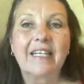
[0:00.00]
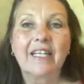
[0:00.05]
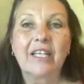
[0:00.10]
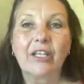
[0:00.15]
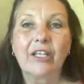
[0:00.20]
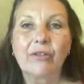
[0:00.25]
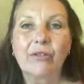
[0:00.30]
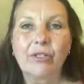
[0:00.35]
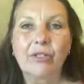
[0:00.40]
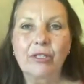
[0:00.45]

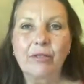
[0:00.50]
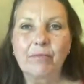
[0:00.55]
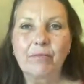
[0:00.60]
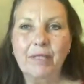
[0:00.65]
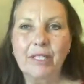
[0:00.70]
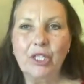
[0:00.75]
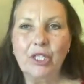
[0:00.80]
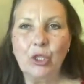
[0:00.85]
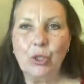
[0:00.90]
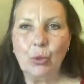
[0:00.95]
you should
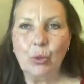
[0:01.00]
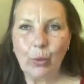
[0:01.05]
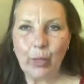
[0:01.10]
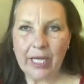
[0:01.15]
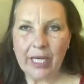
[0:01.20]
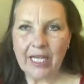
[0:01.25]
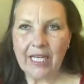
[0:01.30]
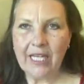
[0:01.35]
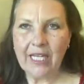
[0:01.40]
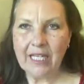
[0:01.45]
be
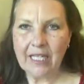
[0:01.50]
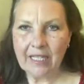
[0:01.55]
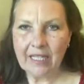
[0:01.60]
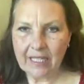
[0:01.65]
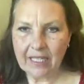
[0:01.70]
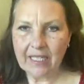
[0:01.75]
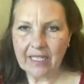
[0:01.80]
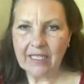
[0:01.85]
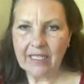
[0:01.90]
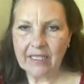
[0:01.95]

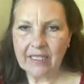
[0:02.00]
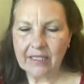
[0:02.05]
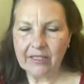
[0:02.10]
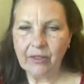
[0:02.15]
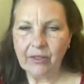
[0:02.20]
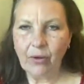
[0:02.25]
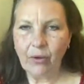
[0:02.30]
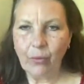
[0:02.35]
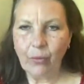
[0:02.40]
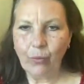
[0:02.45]
joining
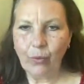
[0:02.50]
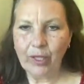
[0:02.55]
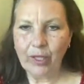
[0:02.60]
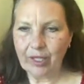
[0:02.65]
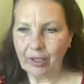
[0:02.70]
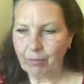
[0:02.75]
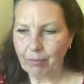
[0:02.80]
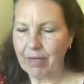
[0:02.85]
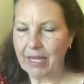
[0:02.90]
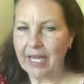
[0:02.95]
this
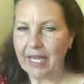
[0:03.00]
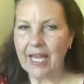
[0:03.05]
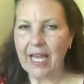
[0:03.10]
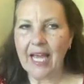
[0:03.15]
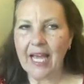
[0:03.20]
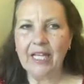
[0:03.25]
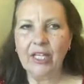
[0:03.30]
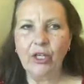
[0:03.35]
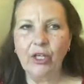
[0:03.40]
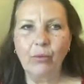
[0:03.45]
with me,
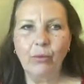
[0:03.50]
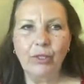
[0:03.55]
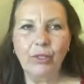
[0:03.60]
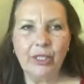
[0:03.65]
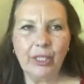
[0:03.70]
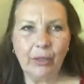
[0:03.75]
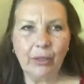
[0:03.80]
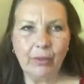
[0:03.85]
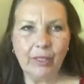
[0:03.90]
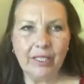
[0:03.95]
and you will
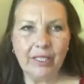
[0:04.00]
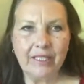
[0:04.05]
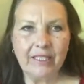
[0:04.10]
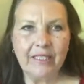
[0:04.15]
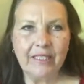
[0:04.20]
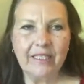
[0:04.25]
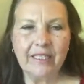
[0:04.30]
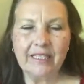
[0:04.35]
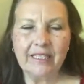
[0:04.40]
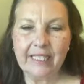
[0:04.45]

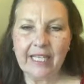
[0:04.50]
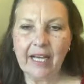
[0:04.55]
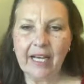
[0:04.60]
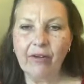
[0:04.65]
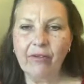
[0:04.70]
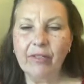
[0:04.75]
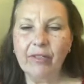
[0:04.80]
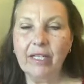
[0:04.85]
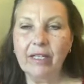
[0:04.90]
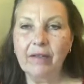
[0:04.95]
notice that
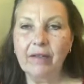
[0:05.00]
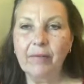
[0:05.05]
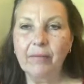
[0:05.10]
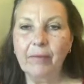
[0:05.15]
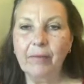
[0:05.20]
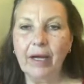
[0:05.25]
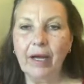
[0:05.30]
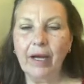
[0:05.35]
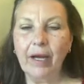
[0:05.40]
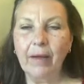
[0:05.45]
down
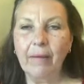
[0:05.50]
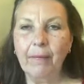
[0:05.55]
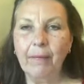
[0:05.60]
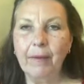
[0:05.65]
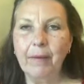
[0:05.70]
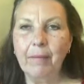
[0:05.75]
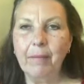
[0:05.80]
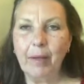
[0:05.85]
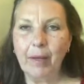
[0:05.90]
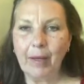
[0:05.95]

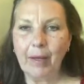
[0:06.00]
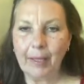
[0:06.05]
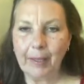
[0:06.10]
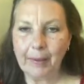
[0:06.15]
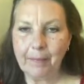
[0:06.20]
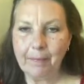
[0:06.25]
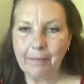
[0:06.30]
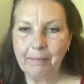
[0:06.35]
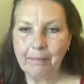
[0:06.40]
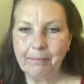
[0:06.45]
on the
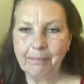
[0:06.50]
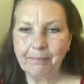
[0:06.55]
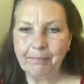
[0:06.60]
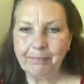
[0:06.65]
bottom